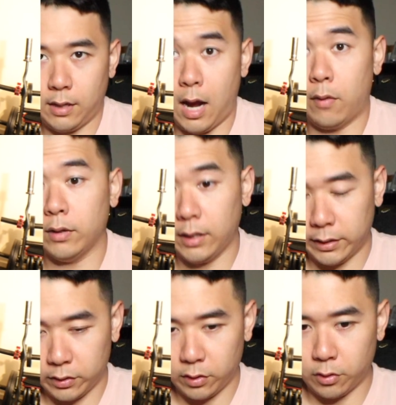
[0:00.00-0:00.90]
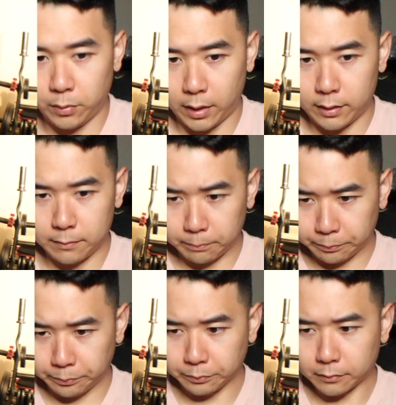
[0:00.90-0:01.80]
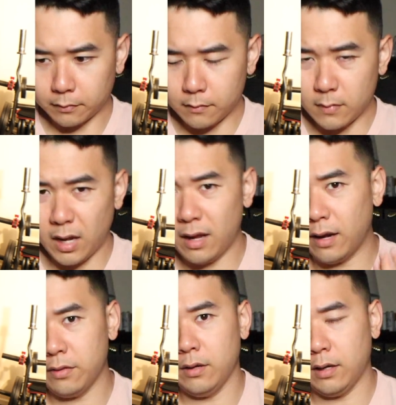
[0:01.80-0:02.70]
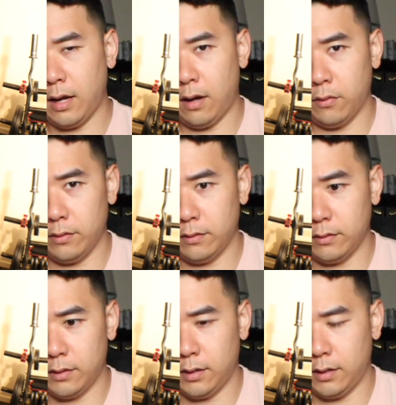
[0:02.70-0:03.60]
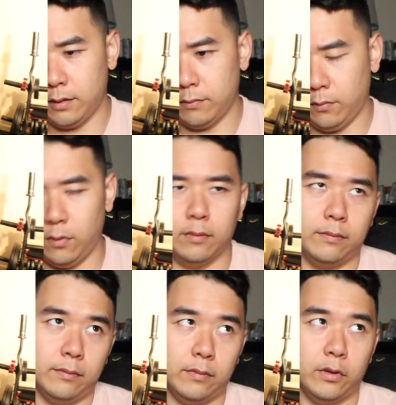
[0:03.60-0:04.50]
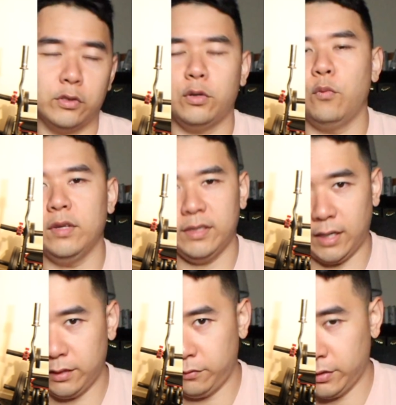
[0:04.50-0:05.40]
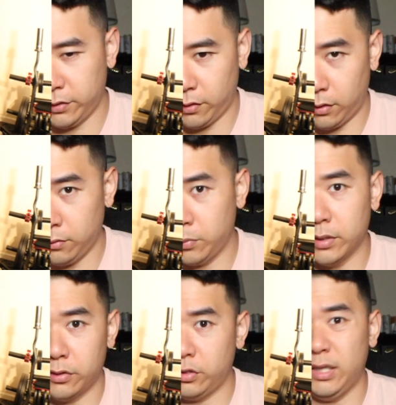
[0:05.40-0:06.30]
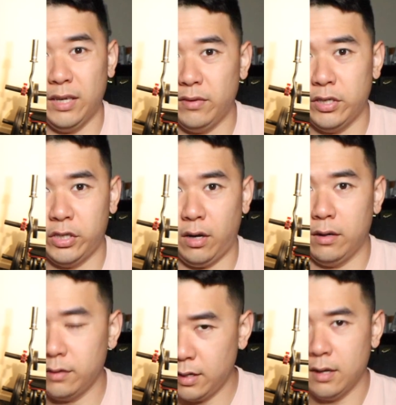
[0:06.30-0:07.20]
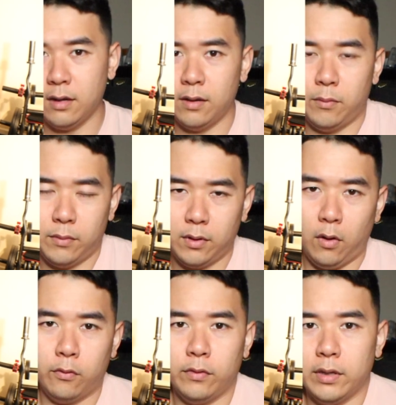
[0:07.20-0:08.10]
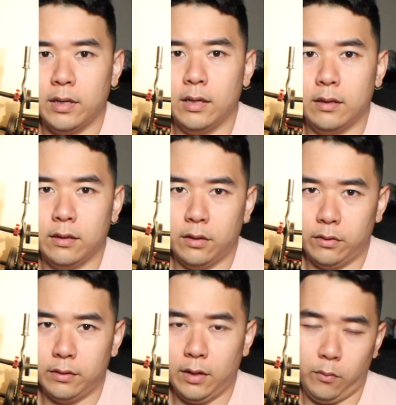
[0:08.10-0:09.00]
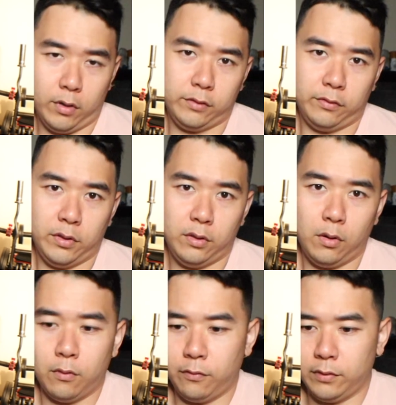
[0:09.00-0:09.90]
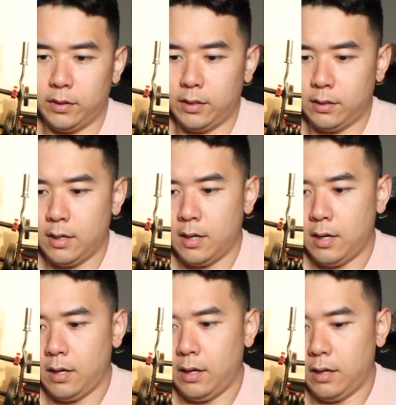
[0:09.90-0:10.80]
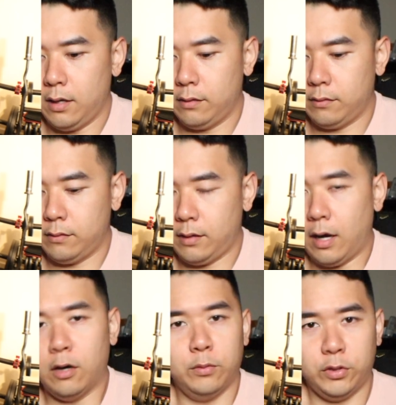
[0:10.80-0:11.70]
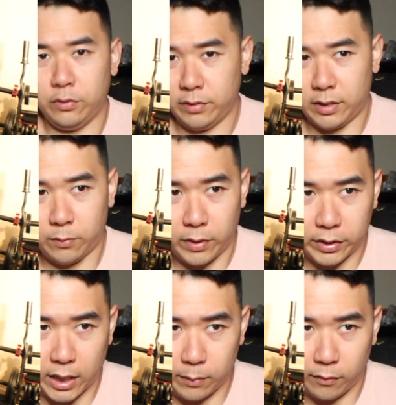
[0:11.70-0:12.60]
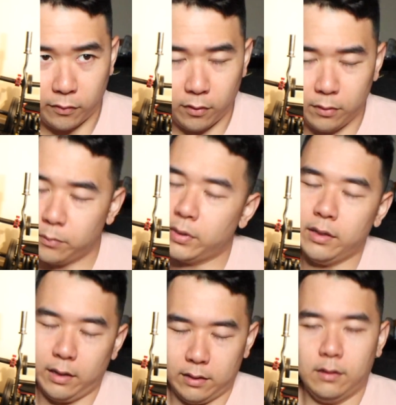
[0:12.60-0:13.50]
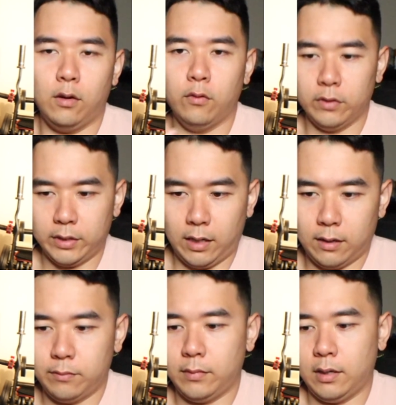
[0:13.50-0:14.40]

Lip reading: how I like to go about it, and I think how well, there's no one size fits all, but give it a shot. Hopefully it works for you. Hopefully it helps you in some way, shape, or form. But yeah, over time,